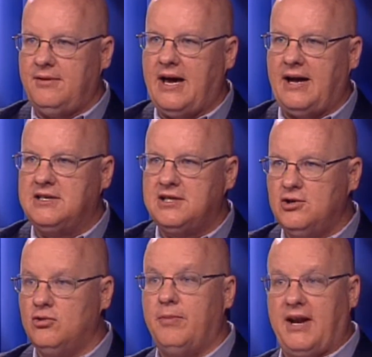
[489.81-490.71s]
in
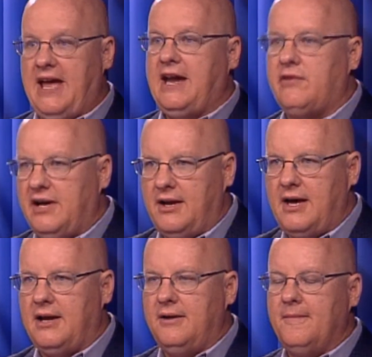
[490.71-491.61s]
92, but angry
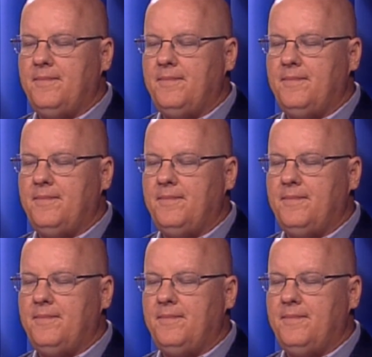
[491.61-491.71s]
today.